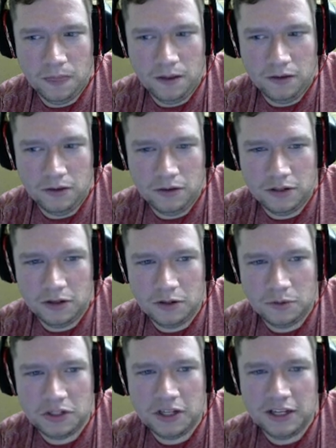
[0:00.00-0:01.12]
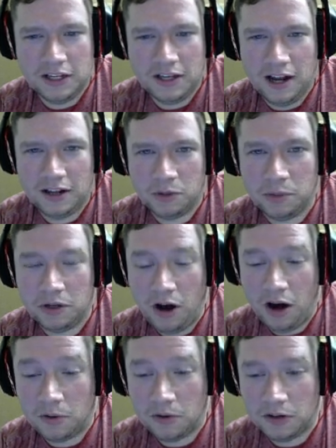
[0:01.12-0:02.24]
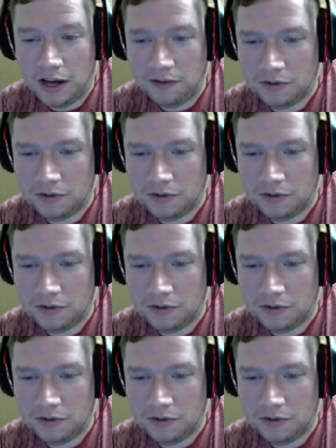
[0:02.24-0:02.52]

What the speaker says: You could tell he got a little bit awkward after